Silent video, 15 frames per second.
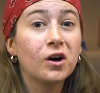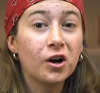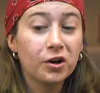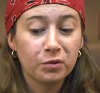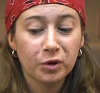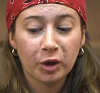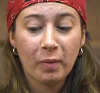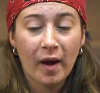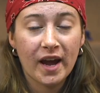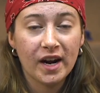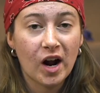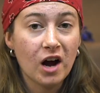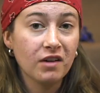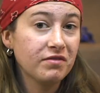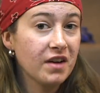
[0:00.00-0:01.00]
hard work paid
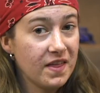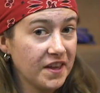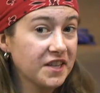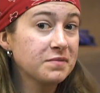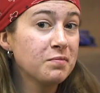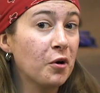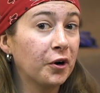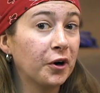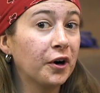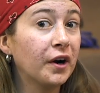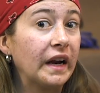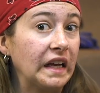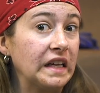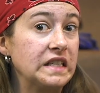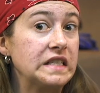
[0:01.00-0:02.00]
off and this motor
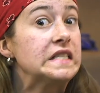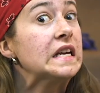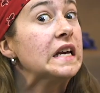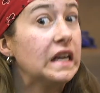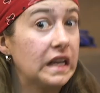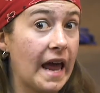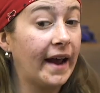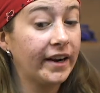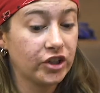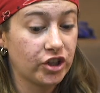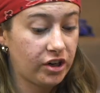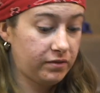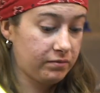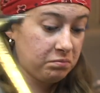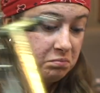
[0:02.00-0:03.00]
is in
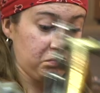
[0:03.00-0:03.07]
action.